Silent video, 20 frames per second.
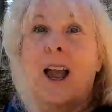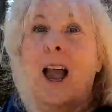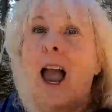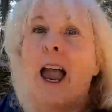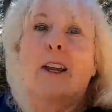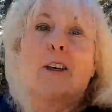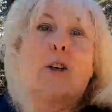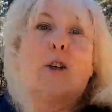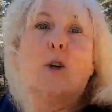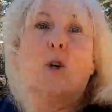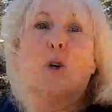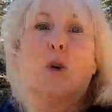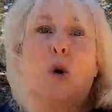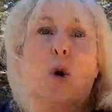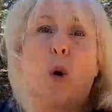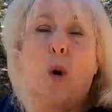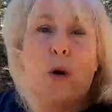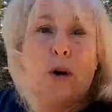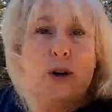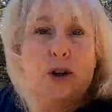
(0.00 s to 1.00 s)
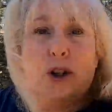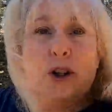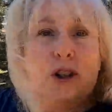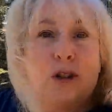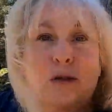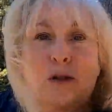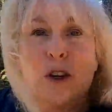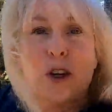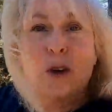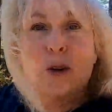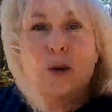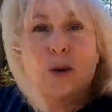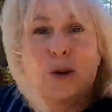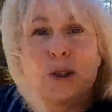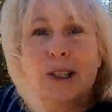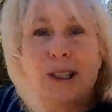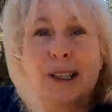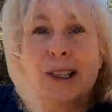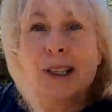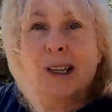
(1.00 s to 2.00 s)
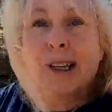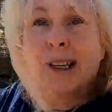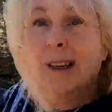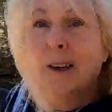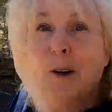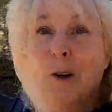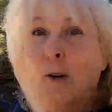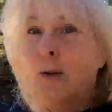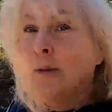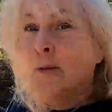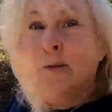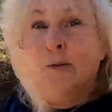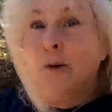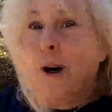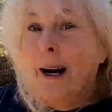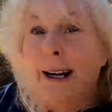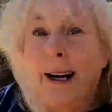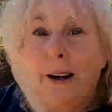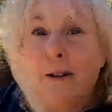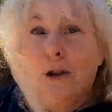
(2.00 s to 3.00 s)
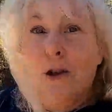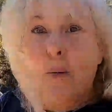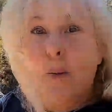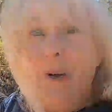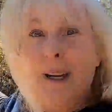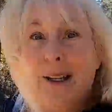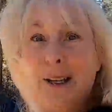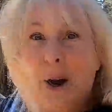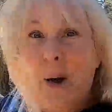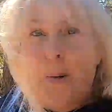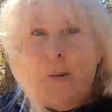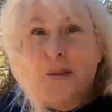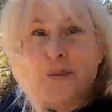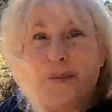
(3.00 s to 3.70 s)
and gorgeous views right out your window.